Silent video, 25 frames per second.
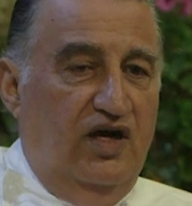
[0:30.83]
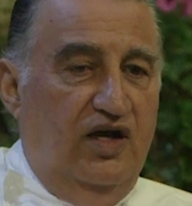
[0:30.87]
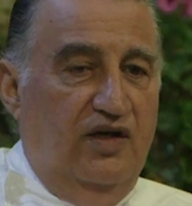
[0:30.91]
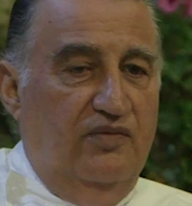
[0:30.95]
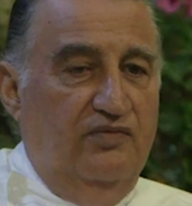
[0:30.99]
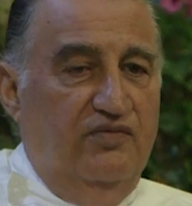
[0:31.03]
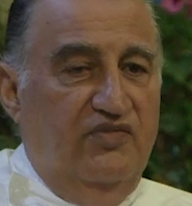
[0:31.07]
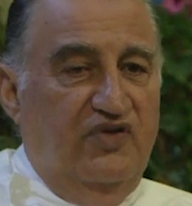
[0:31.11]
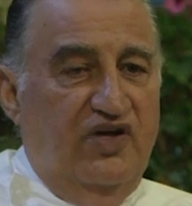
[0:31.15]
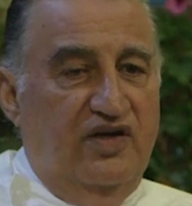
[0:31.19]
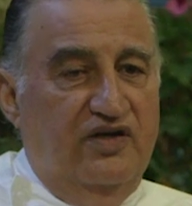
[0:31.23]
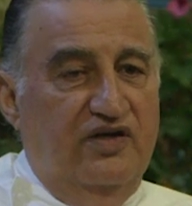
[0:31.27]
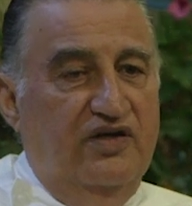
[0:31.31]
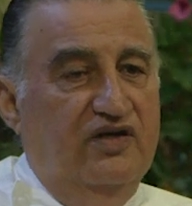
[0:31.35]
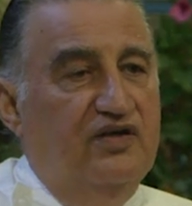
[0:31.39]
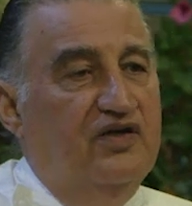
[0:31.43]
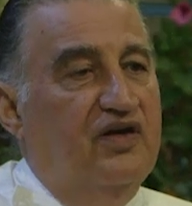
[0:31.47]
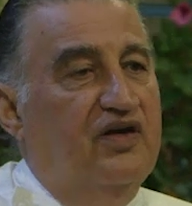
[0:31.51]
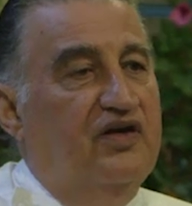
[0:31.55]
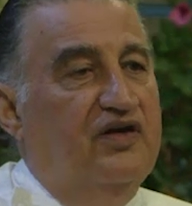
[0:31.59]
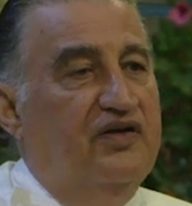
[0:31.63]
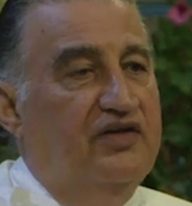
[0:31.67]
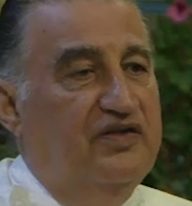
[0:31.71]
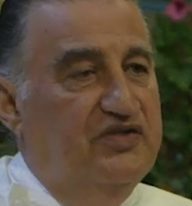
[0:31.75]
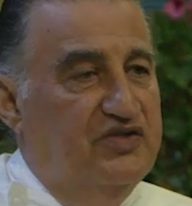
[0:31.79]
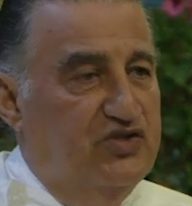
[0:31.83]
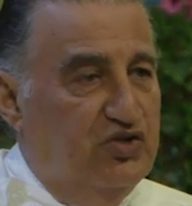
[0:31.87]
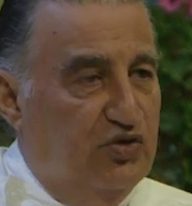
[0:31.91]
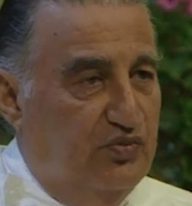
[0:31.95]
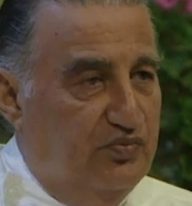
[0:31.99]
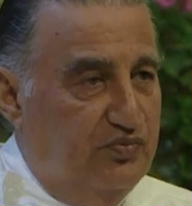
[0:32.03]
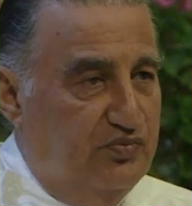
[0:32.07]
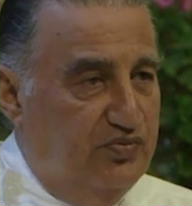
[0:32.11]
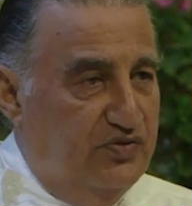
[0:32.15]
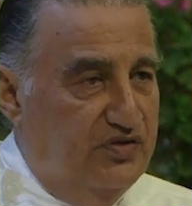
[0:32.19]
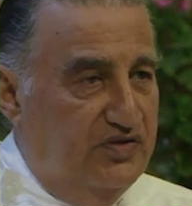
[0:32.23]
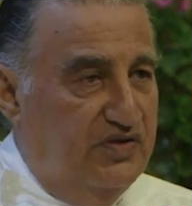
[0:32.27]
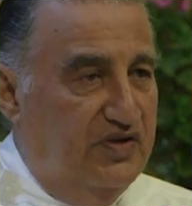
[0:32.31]
I'm taking the hyssop
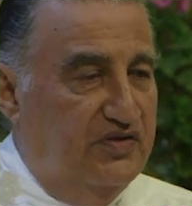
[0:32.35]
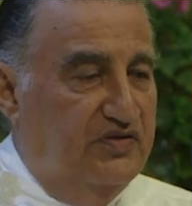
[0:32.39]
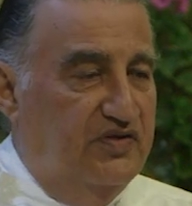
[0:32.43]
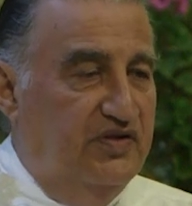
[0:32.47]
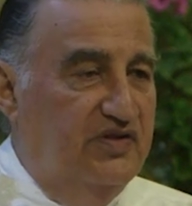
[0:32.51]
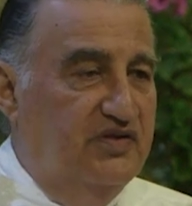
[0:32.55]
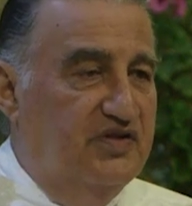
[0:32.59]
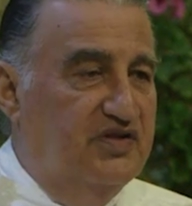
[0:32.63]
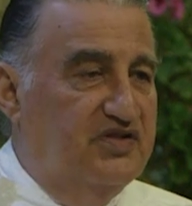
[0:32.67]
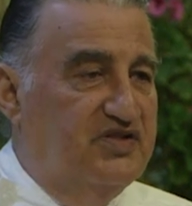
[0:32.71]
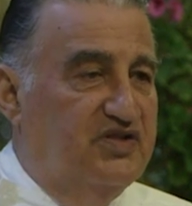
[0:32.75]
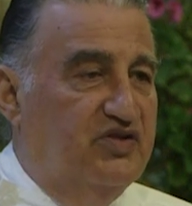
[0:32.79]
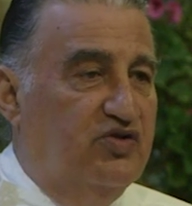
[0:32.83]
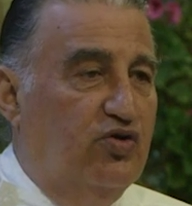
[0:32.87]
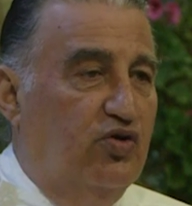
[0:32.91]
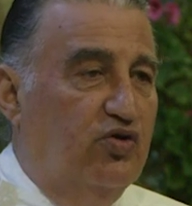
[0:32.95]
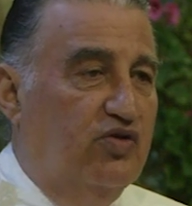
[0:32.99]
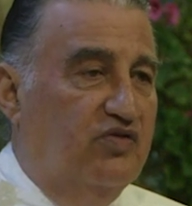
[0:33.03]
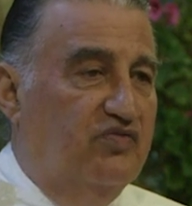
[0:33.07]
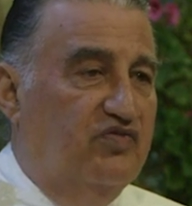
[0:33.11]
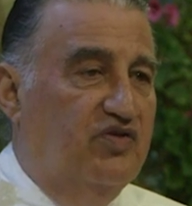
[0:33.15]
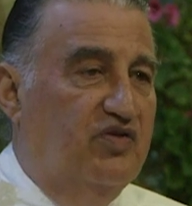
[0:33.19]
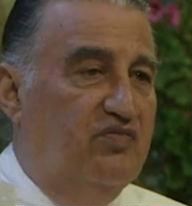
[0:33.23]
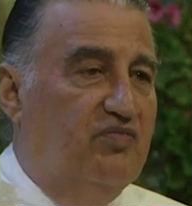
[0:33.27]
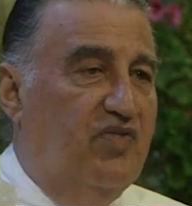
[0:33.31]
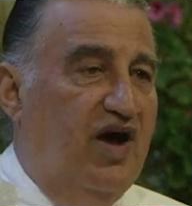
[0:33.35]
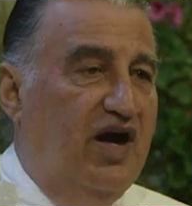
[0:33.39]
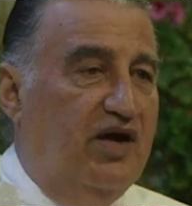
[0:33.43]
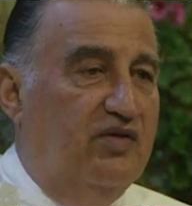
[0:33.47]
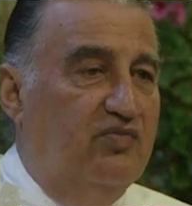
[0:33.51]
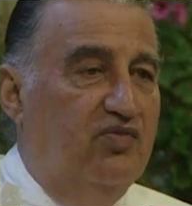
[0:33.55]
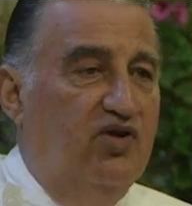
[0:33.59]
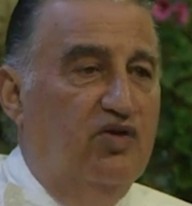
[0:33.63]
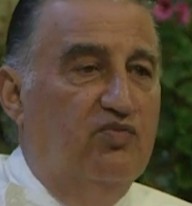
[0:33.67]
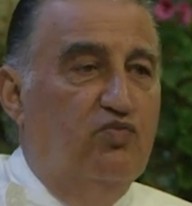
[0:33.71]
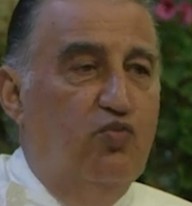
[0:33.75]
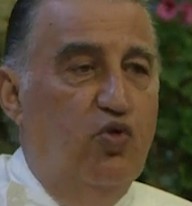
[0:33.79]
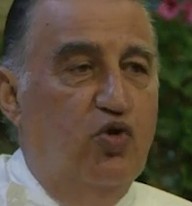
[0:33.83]
that in the story of the
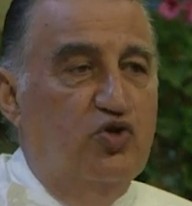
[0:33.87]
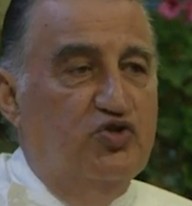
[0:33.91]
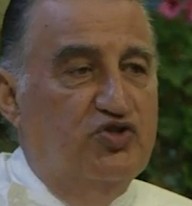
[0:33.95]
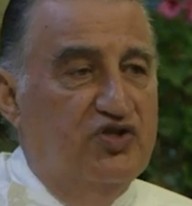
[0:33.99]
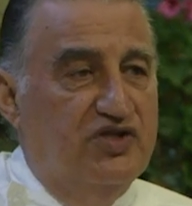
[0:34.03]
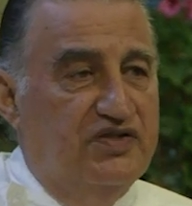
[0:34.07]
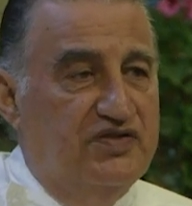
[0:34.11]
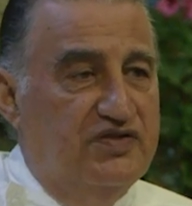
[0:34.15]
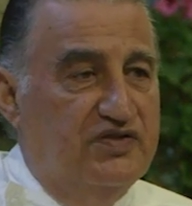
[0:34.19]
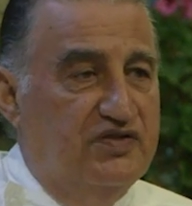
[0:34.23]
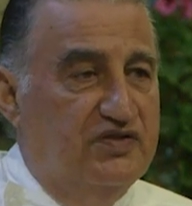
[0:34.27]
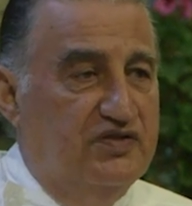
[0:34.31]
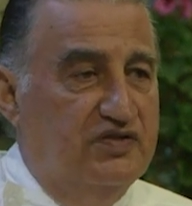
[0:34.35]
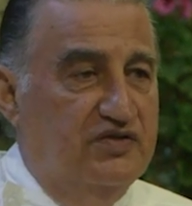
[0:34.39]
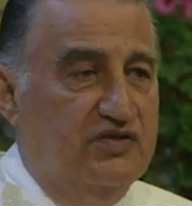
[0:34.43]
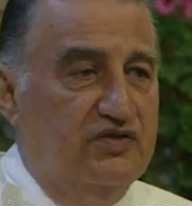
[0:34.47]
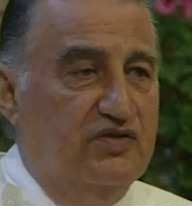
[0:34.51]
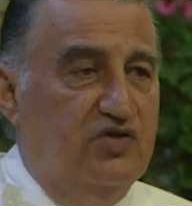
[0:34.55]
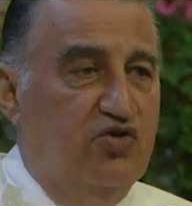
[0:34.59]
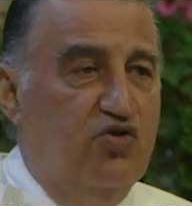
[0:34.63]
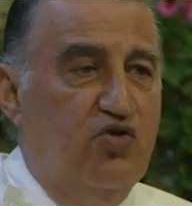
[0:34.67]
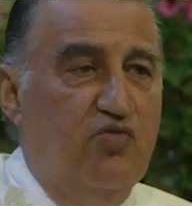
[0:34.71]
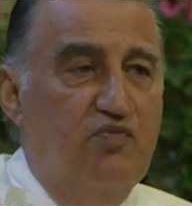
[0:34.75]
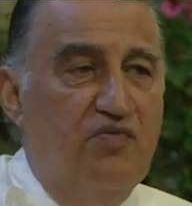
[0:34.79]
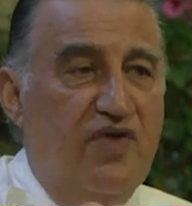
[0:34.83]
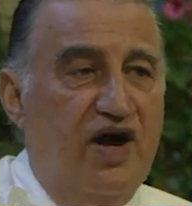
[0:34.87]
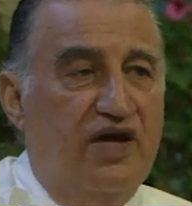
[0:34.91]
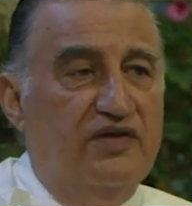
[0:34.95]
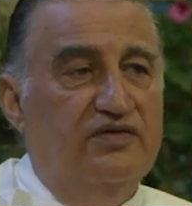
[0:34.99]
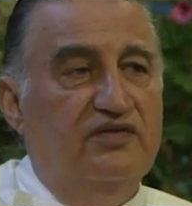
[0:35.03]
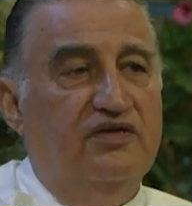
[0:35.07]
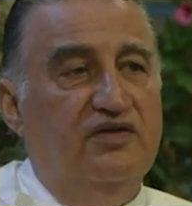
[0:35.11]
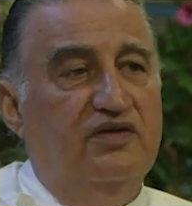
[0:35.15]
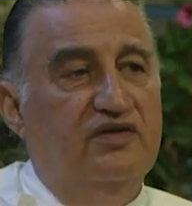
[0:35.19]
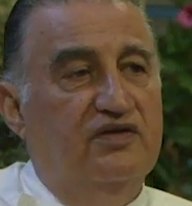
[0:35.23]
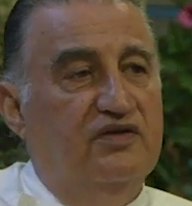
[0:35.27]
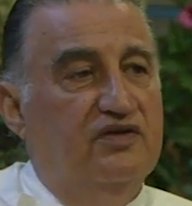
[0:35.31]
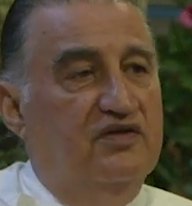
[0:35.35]
Bible, Moses
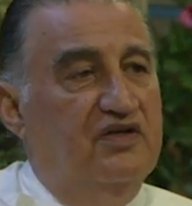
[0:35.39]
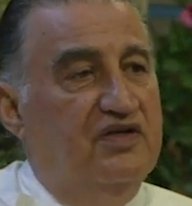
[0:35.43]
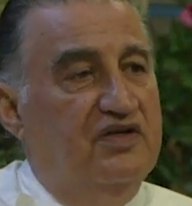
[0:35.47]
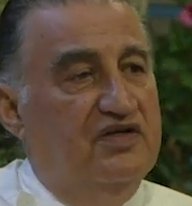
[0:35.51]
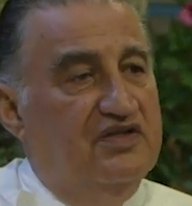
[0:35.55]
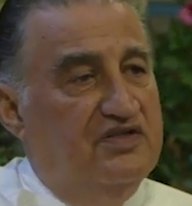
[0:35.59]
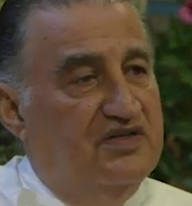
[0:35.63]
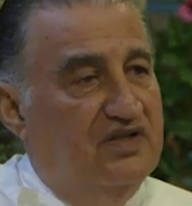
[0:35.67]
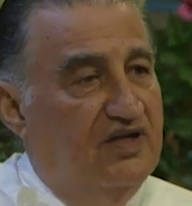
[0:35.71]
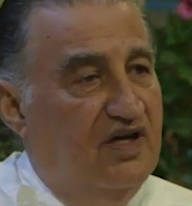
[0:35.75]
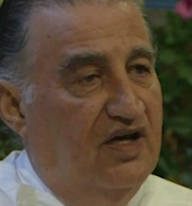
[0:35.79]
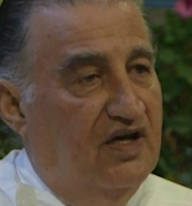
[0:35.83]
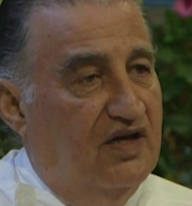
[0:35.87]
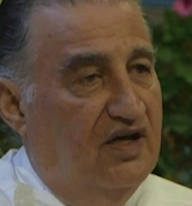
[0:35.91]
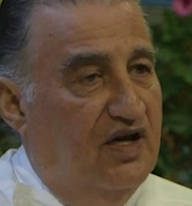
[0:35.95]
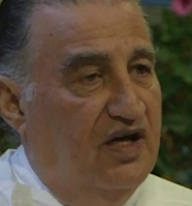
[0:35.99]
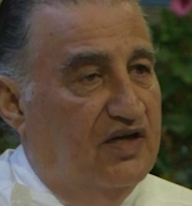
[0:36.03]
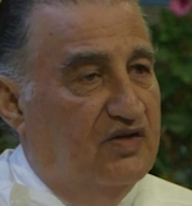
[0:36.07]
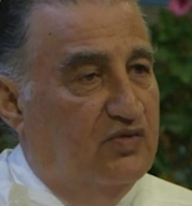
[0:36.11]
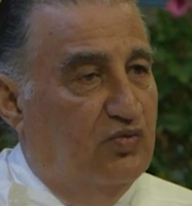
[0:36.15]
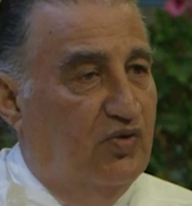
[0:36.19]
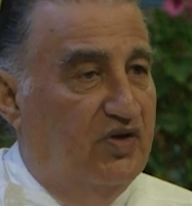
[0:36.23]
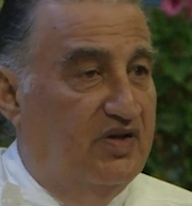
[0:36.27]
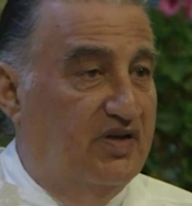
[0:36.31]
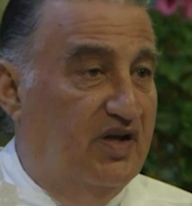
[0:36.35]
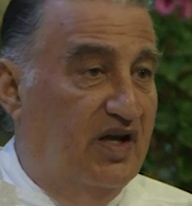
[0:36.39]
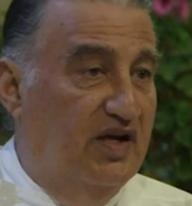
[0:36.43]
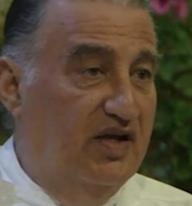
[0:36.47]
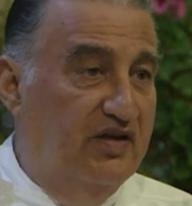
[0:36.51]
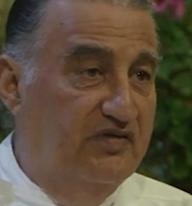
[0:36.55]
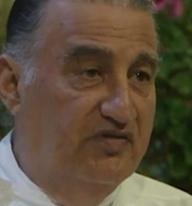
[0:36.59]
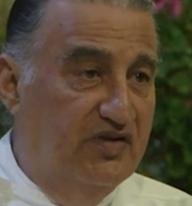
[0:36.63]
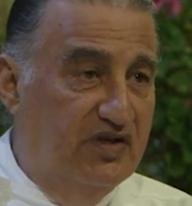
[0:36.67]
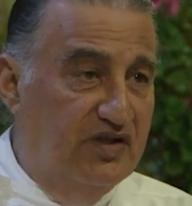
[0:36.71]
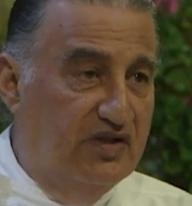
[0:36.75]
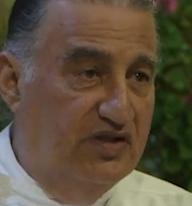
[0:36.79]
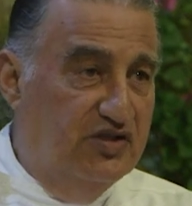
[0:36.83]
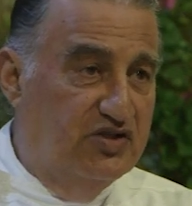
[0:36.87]
commanding the Israelite when they're
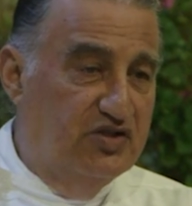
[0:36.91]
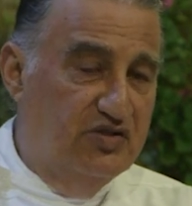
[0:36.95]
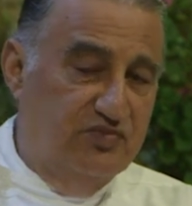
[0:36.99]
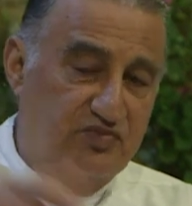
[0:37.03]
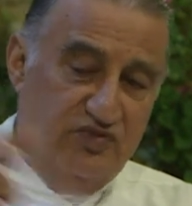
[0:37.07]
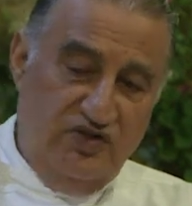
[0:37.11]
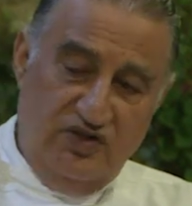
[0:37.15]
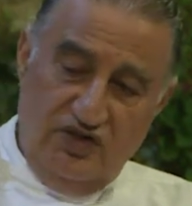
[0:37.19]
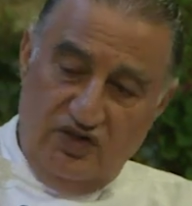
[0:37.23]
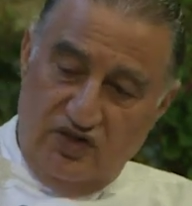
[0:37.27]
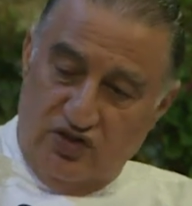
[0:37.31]
leaving Egypt